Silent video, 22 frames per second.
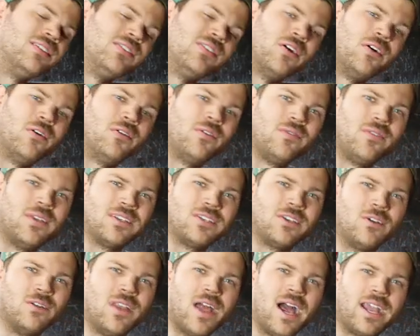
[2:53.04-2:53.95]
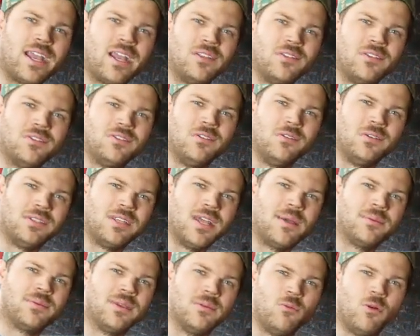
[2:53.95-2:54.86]
So let's go knock out those 2
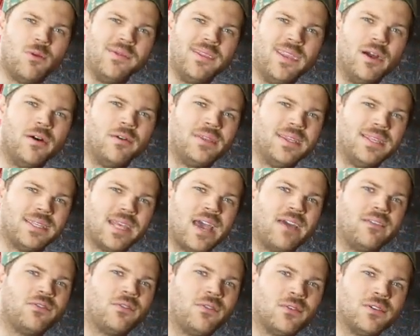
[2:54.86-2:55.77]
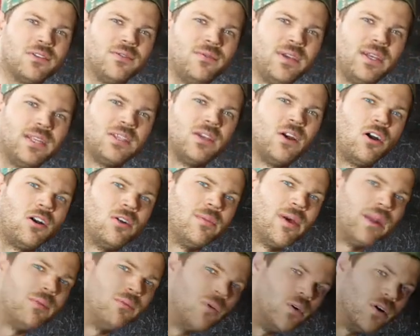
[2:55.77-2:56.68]
steps and we'll be done with these half doors and we can talk
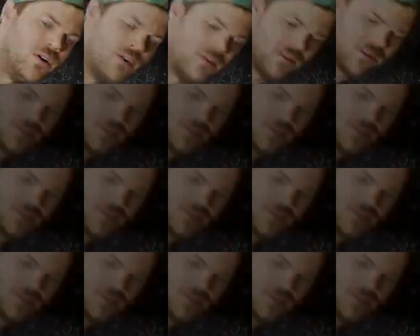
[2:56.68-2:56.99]
about them more.